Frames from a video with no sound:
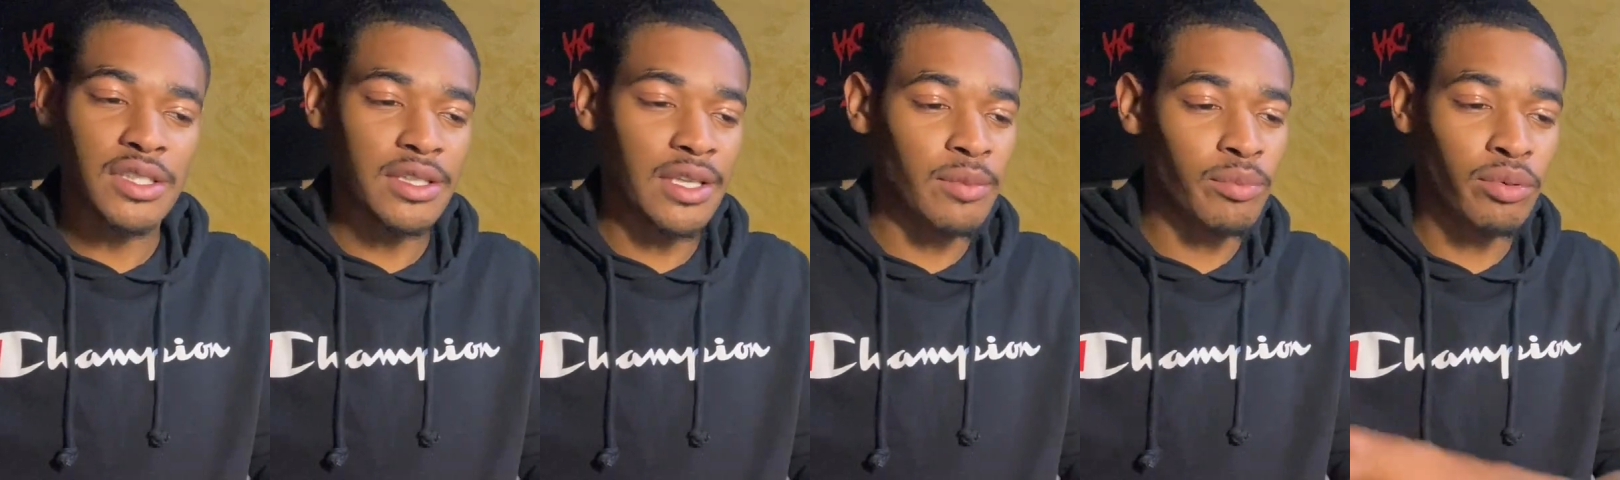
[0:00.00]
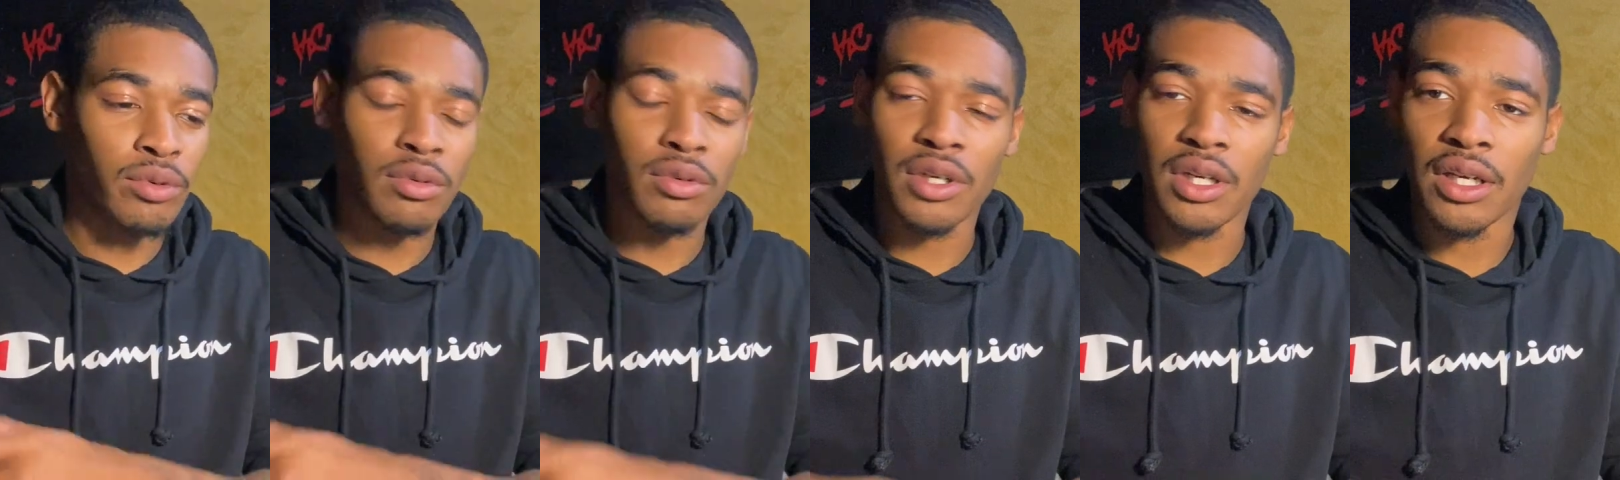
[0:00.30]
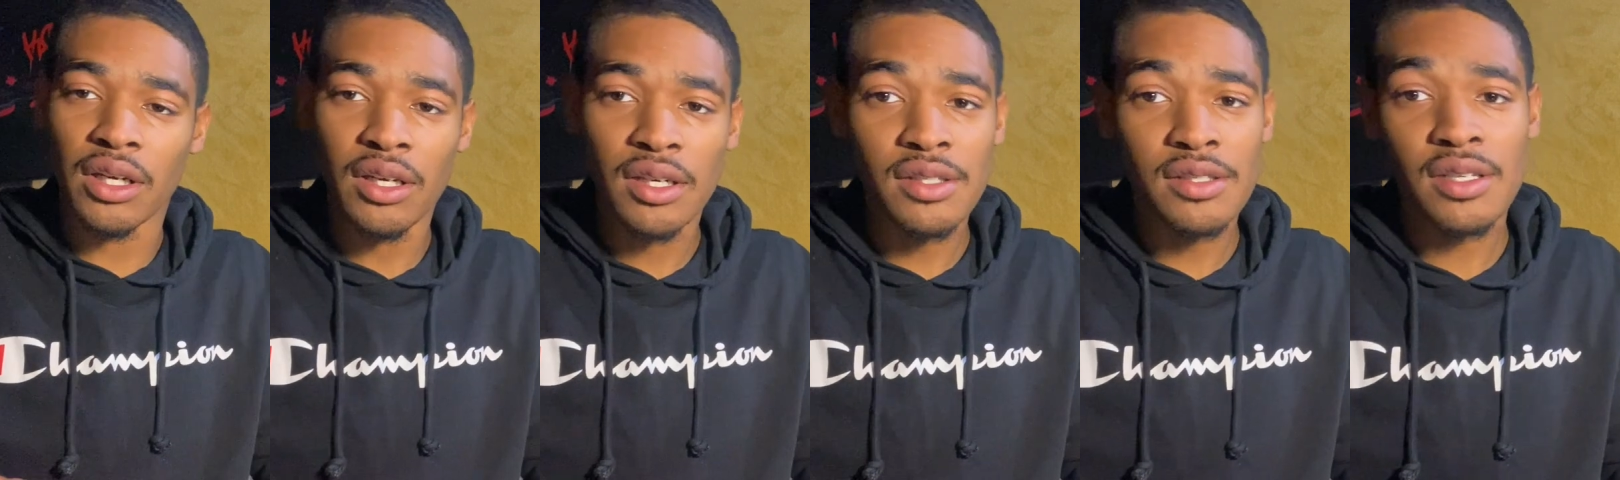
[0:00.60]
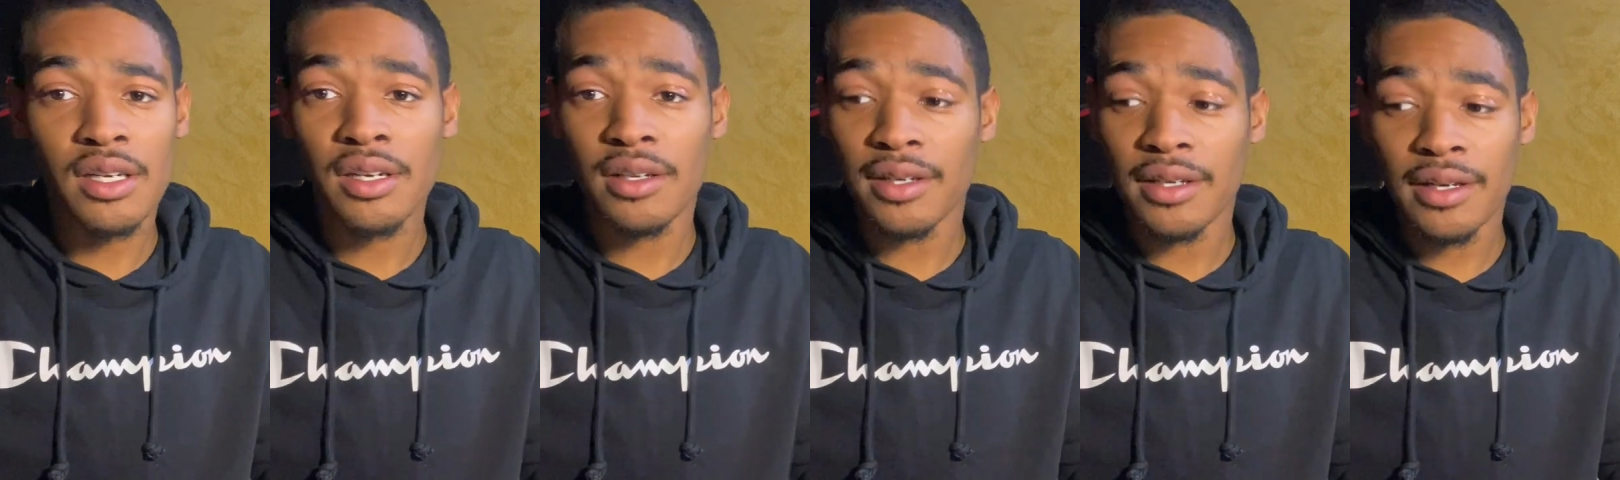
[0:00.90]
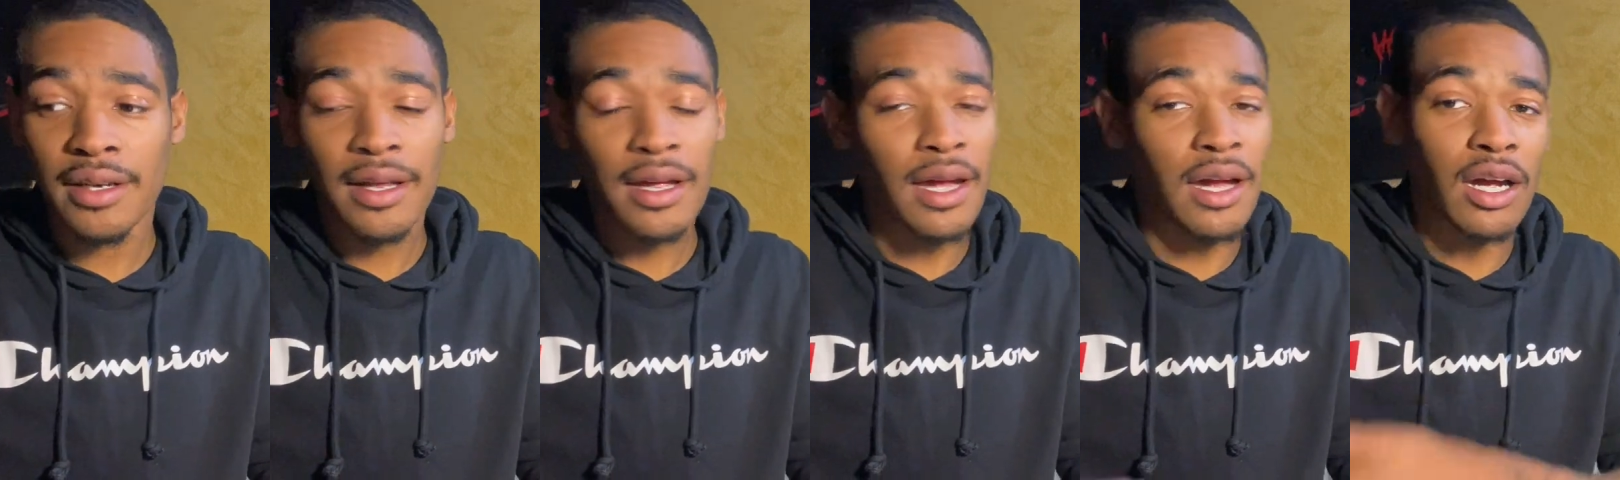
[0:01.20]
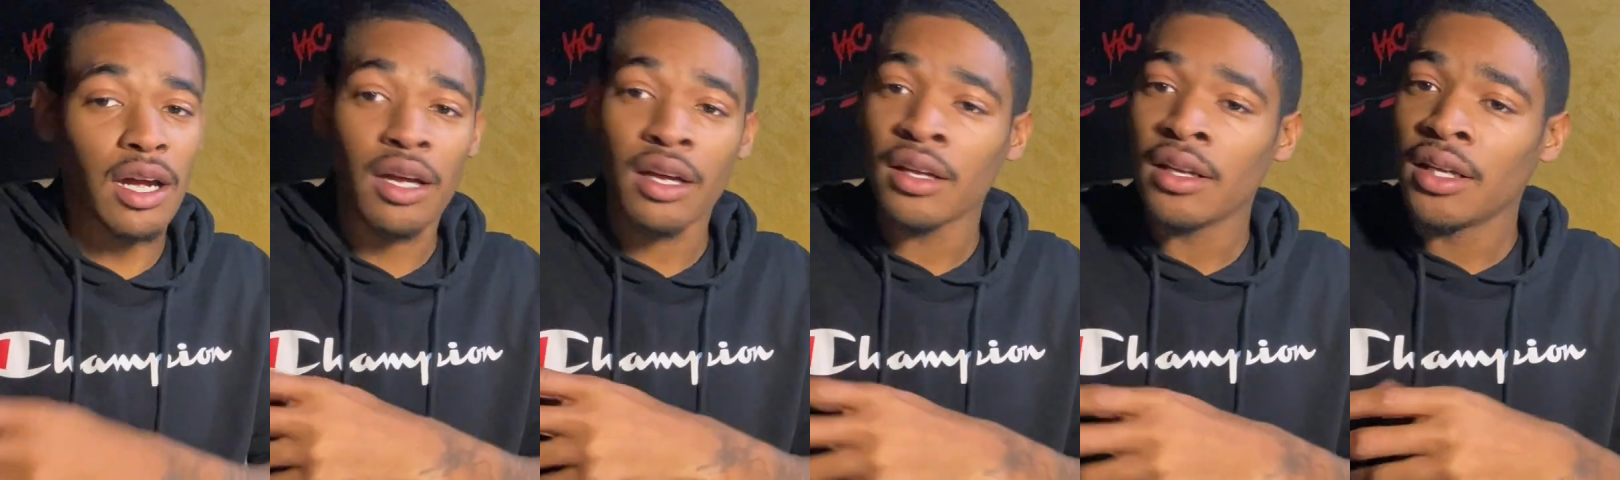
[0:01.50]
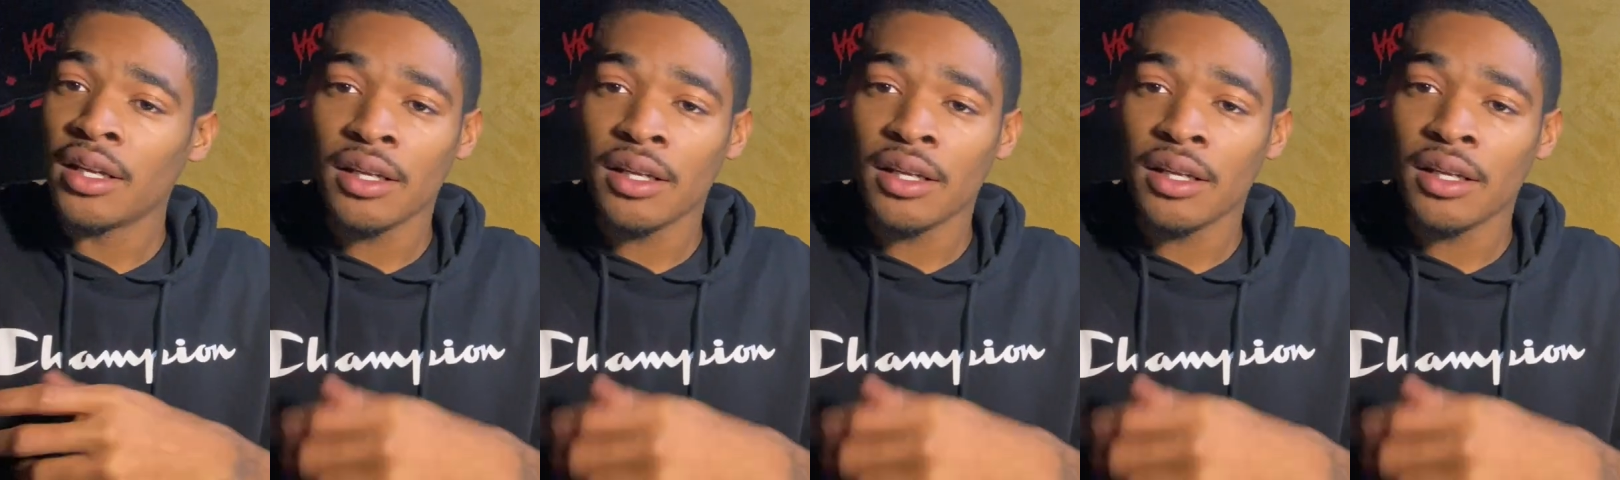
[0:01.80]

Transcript: They pulled guns out. Nigga, they got,